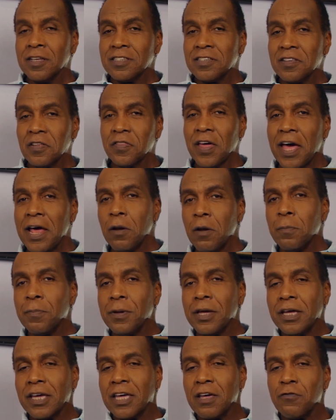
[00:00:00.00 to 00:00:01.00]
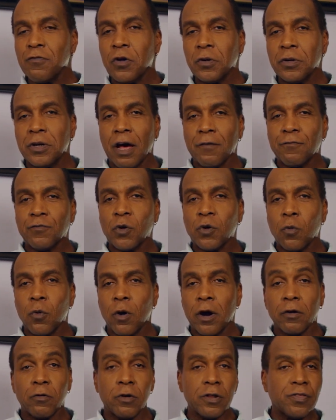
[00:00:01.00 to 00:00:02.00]
So that'll give you enough to
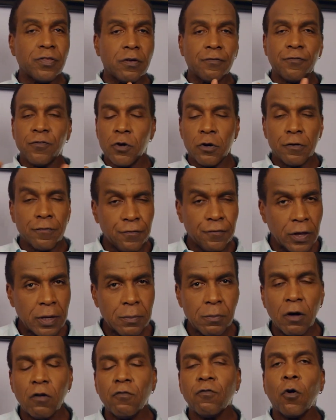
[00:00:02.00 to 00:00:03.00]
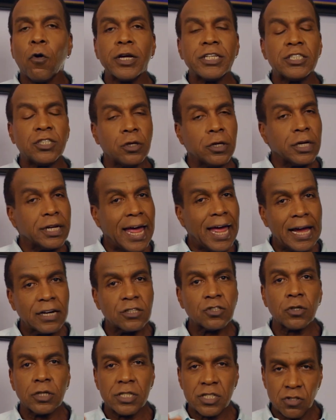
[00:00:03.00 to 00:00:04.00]
work with. If you're a female voice, you can
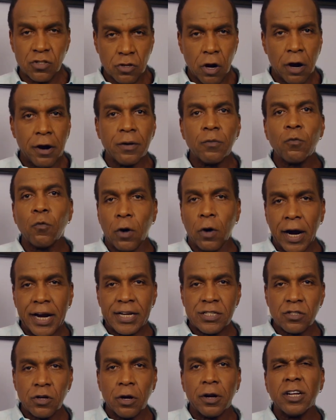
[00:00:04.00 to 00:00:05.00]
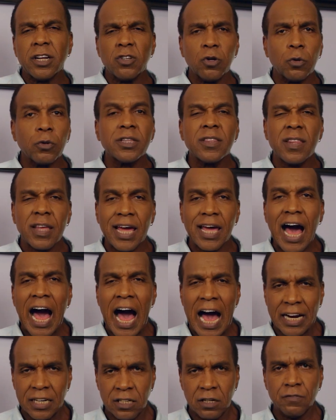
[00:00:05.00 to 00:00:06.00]
actually start where I started, do it the
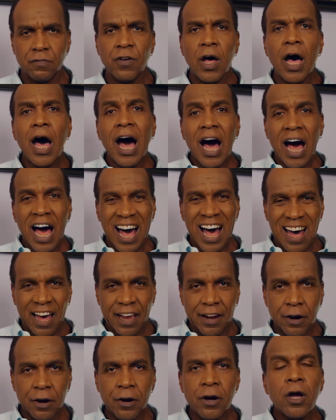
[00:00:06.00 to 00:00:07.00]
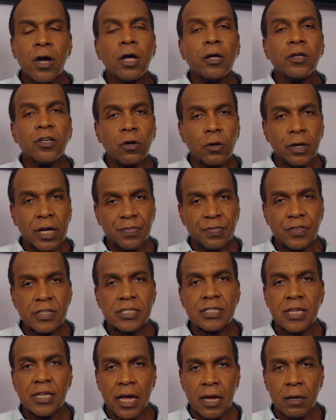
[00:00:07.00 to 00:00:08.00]
octave higher. You'll get the
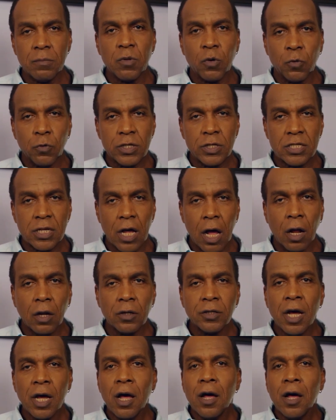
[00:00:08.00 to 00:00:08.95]
same result.